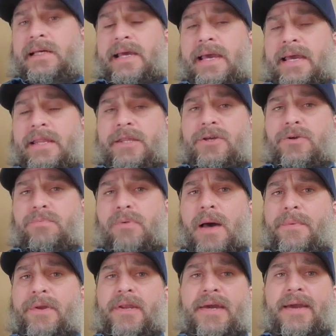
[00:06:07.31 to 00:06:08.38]
And you're
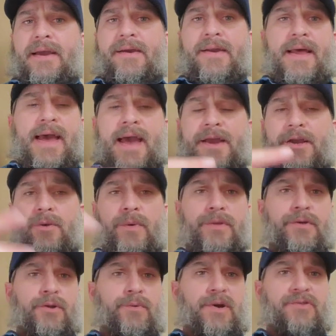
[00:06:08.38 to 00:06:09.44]
probably going to carry the anger
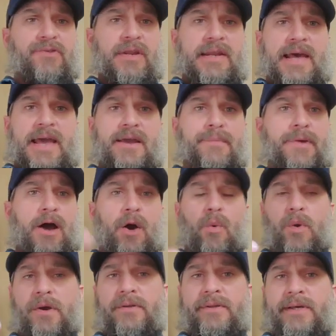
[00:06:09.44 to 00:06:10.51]
with you the rest of the day. You're going to be all
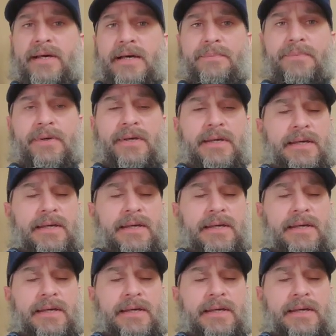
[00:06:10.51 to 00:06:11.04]
worked up.